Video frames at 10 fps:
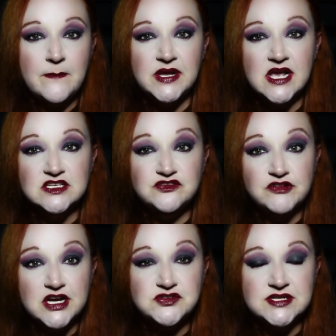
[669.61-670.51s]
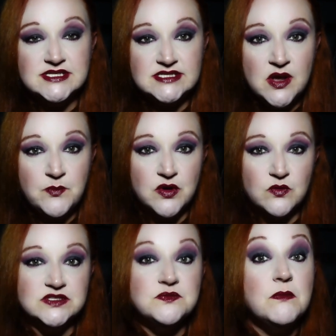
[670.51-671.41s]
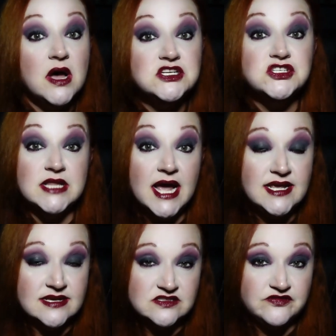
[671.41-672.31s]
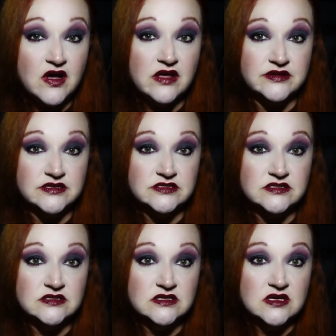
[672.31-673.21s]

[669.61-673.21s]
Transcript: because Frederick's temper was much like his father's.